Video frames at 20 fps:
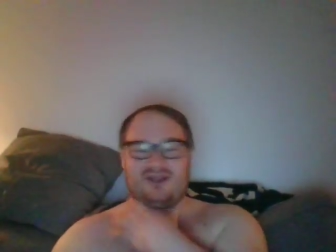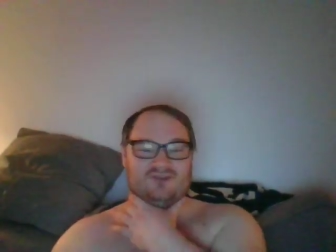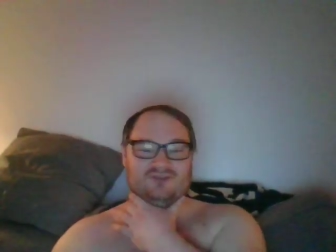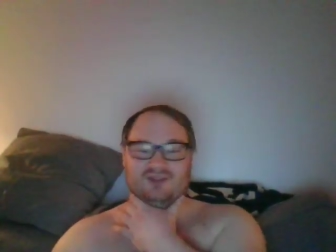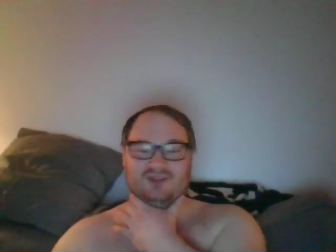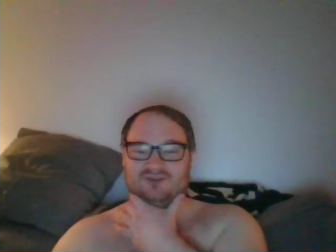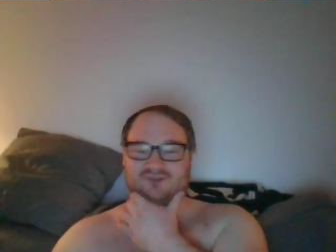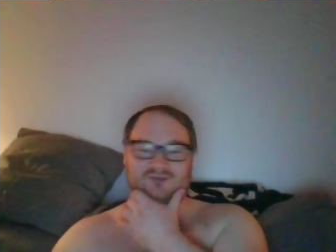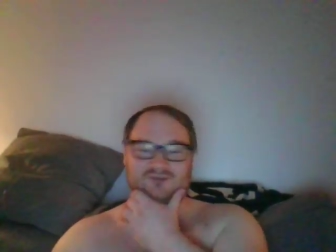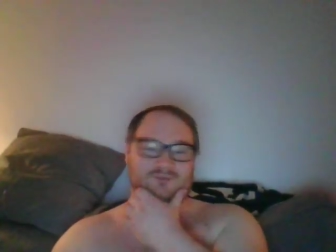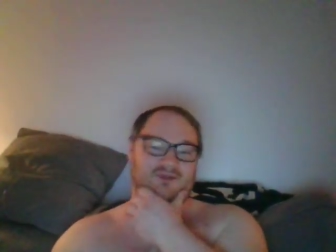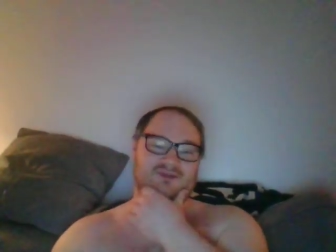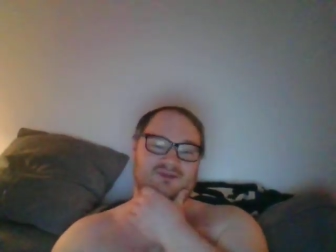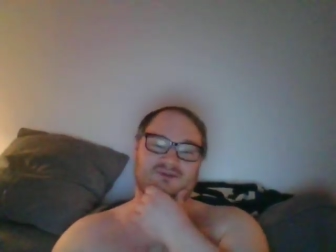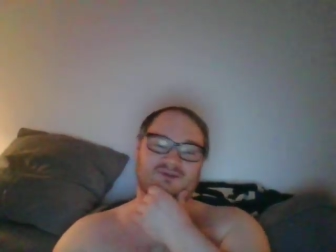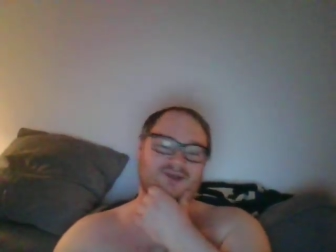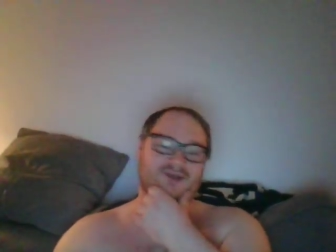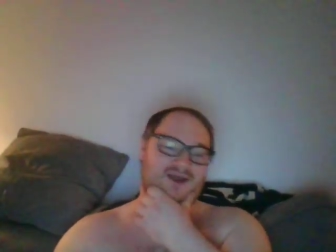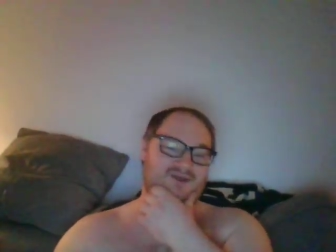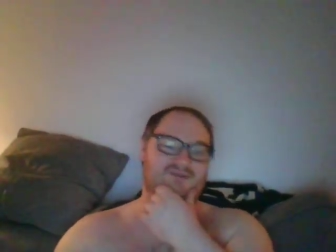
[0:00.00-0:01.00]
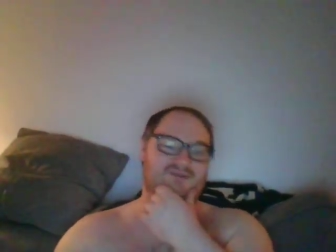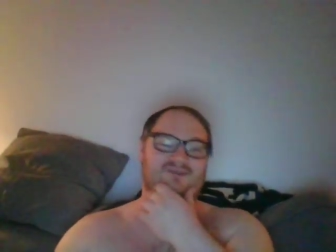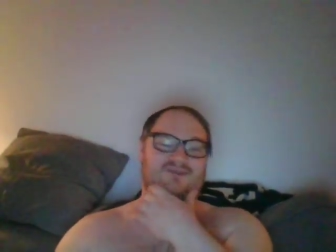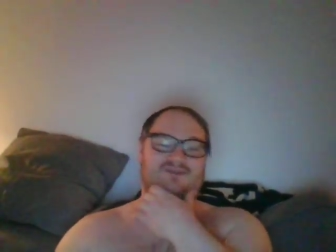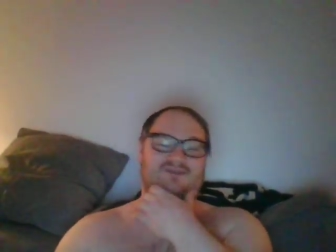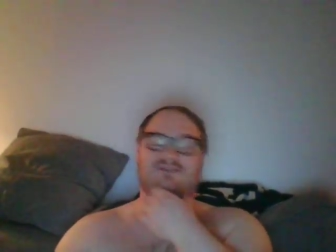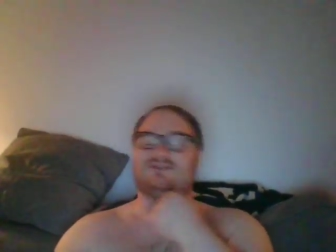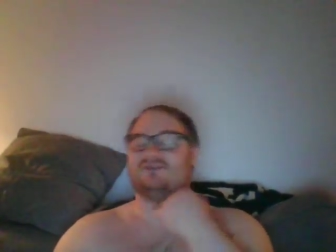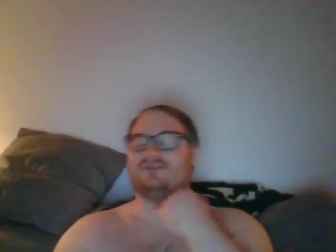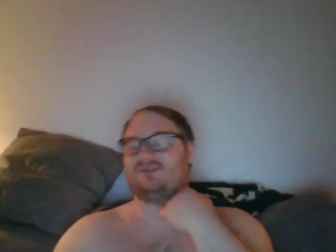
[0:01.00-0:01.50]
So
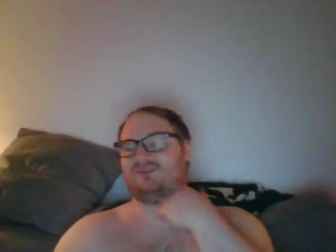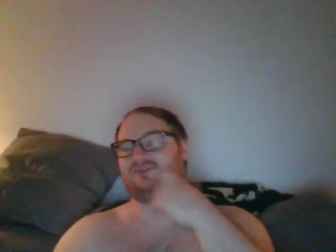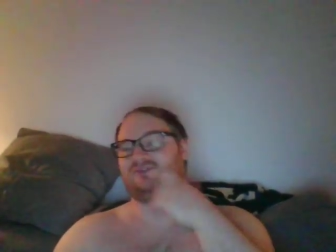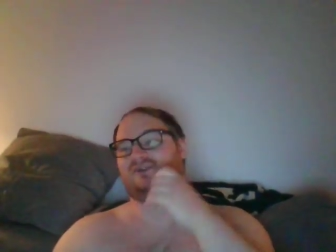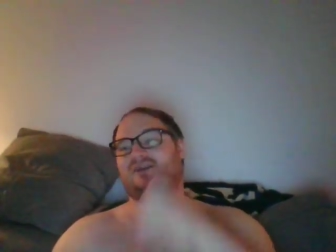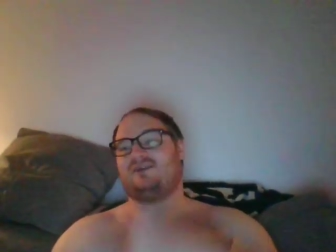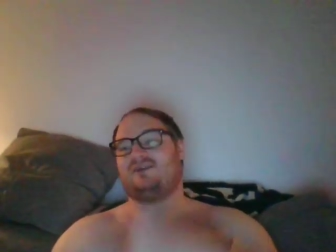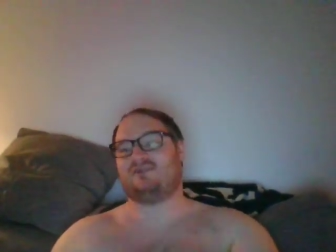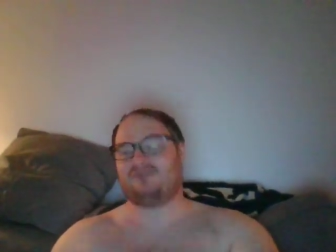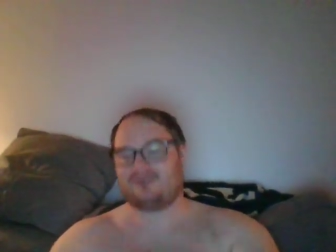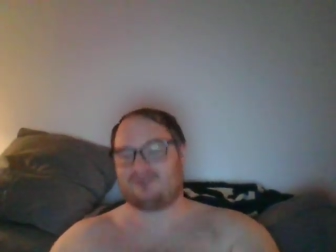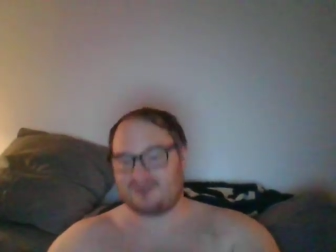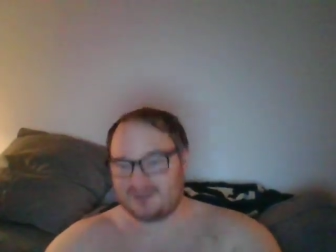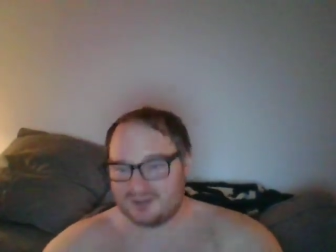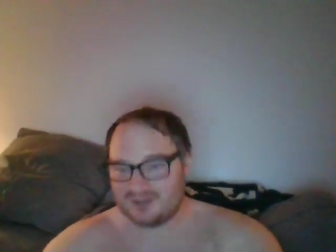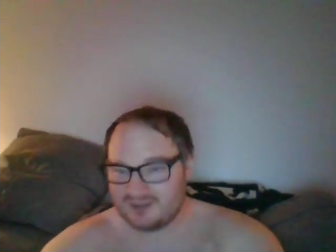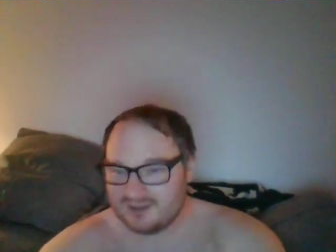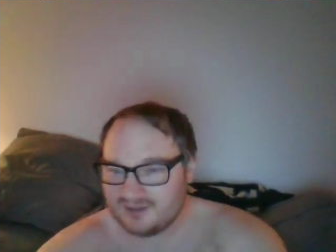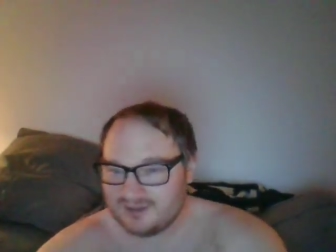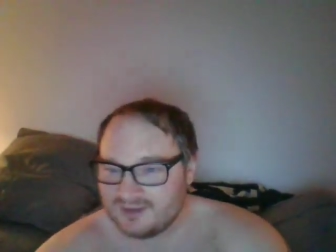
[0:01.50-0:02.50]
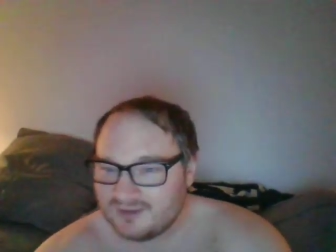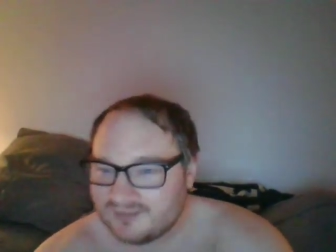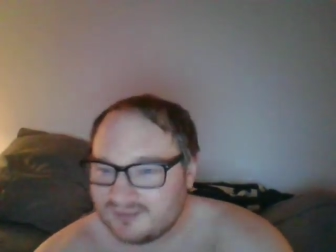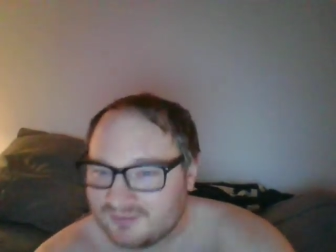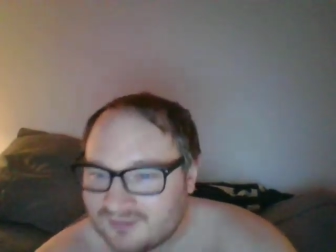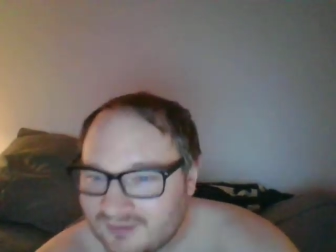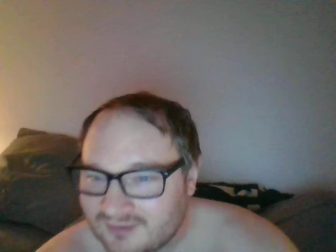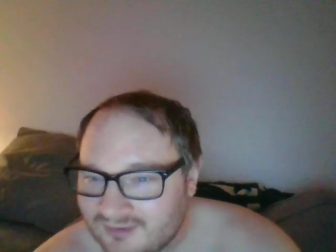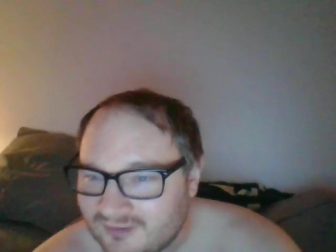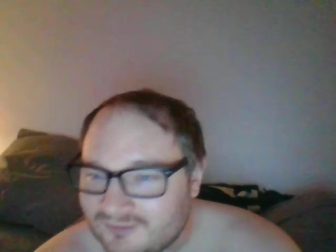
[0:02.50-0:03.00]
that's it for this fight.
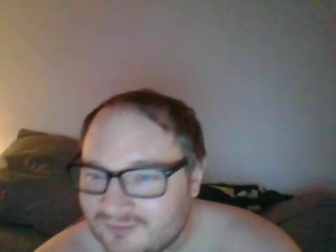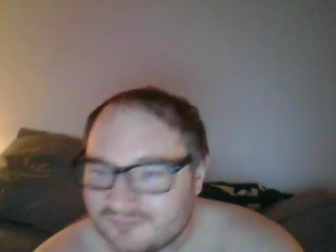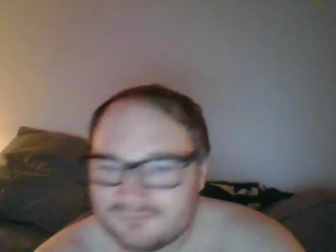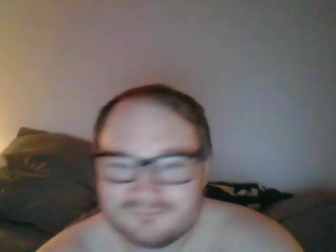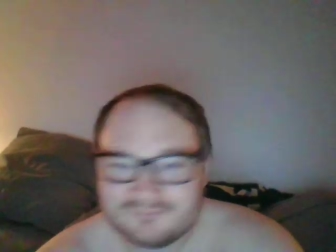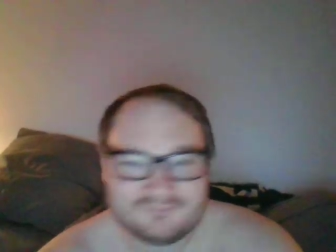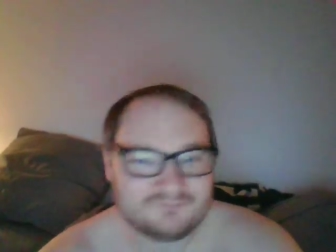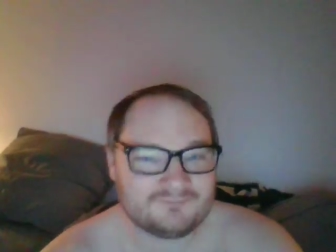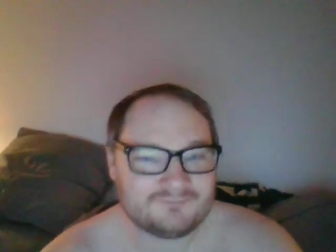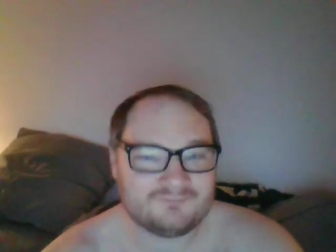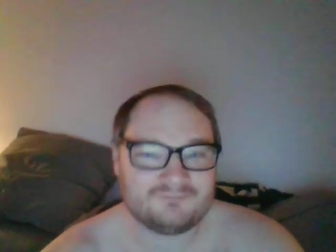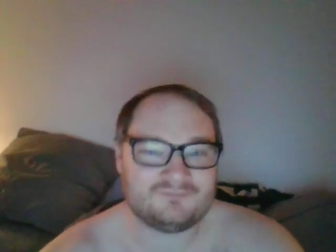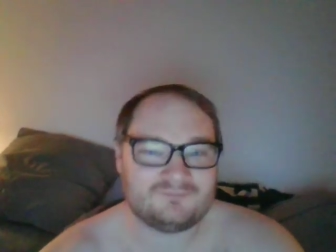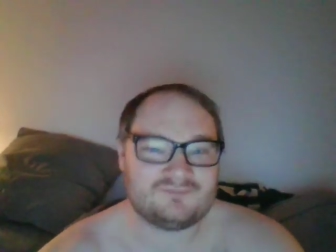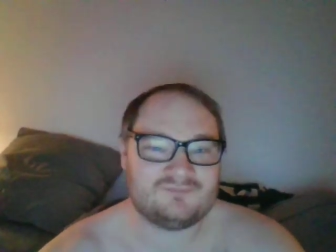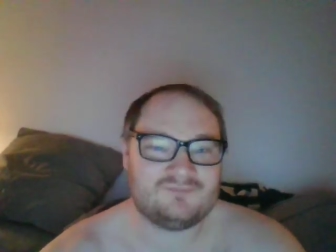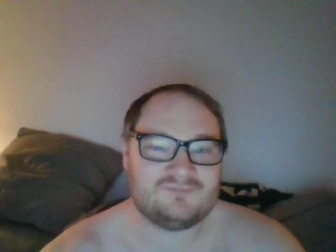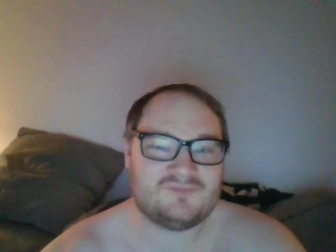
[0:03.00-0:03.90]
MJ Hall loses again.